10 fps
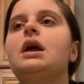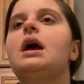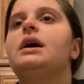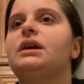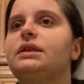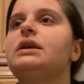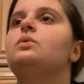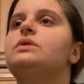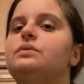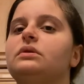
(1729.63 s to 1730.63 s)
and I think
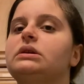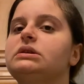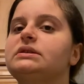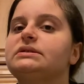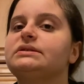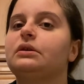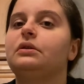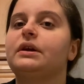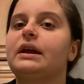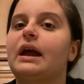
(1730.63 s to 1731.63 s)
we really need to start
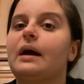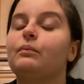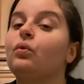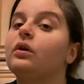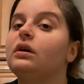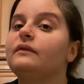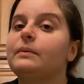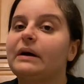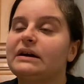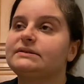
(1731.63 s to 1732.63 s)
looking at more of the
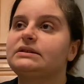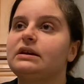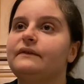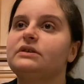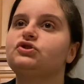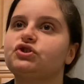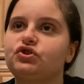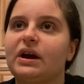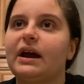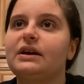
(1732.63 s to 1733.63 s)
positive and just
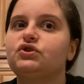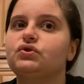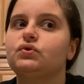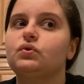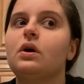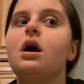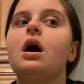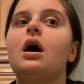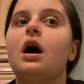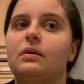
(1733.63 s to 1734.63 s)
try to
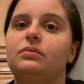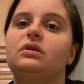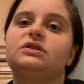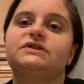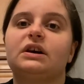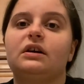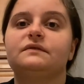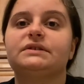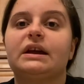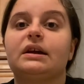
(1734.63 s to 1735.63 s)
humble
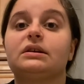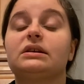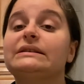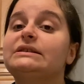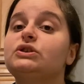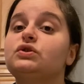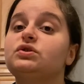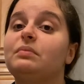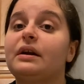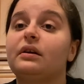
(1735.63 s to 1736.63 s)
ourselves and continue to
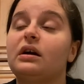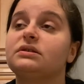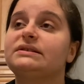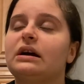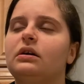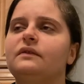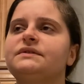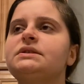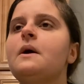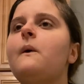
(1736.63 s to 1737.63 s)
better
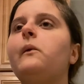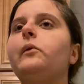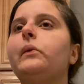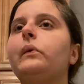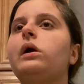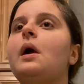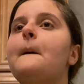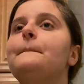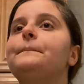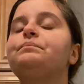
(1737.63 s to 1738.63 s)
ourselves.
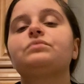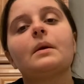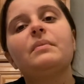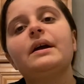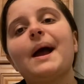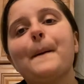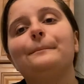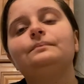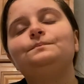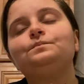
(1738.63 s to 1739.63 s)
But yeah,
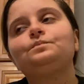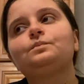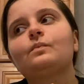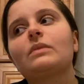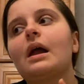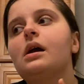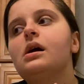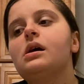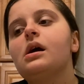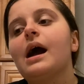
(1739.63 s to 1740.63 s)

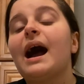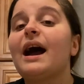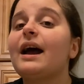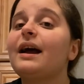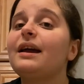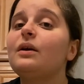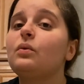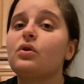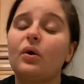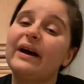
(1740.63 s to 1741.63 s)
I
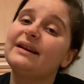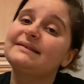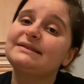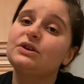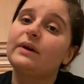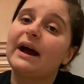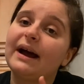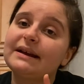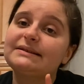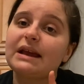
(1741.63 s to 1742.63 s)
will go ahead and see you
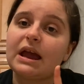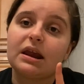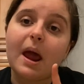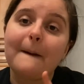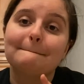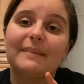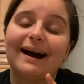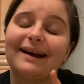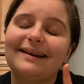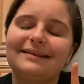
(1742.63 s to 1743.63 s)
guys in
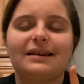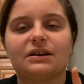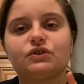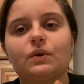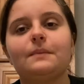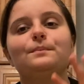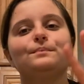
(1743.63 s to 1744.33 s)
my next one.